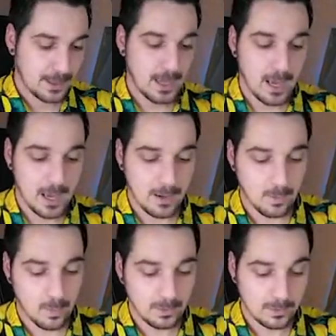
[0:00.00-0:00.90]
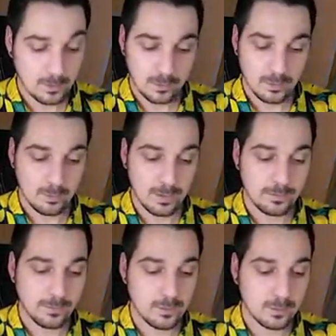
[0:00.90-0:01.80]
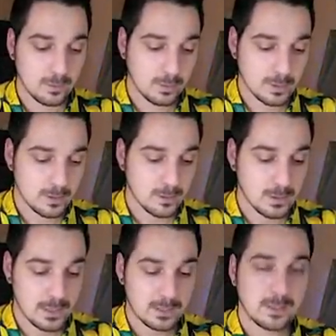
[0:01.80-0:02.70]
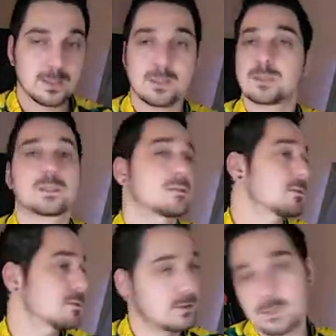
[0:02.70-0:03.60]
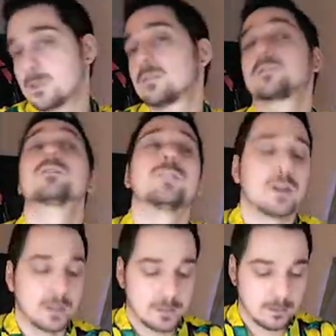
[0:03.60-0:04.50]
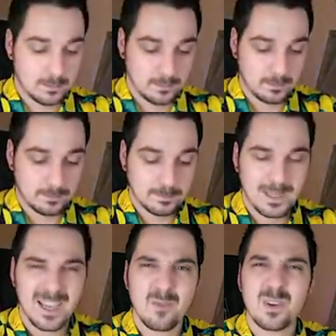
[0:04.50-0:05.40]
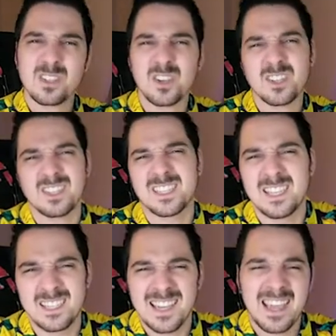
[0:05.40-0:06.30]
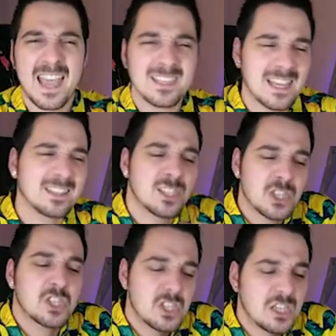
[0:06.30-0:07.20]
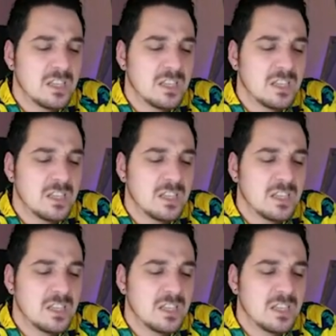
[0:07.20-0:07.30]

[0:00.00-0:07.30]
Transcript: Uh, one, two, three, four. No one saw that. S dark. I was gonna say psych. I said s.